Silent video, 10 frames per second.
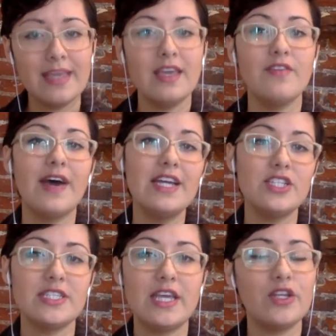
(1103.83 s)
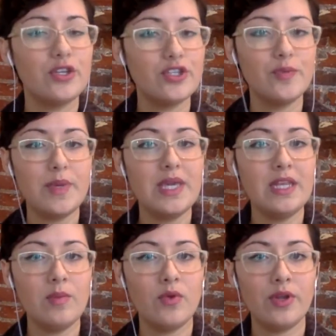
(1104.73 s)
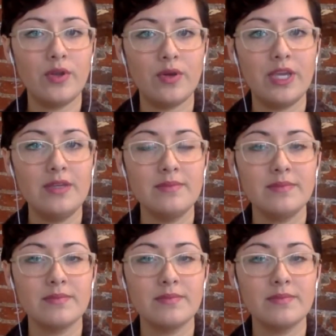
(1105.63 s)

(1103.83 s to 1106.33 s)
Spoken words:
If I just said, could you be any more annoying?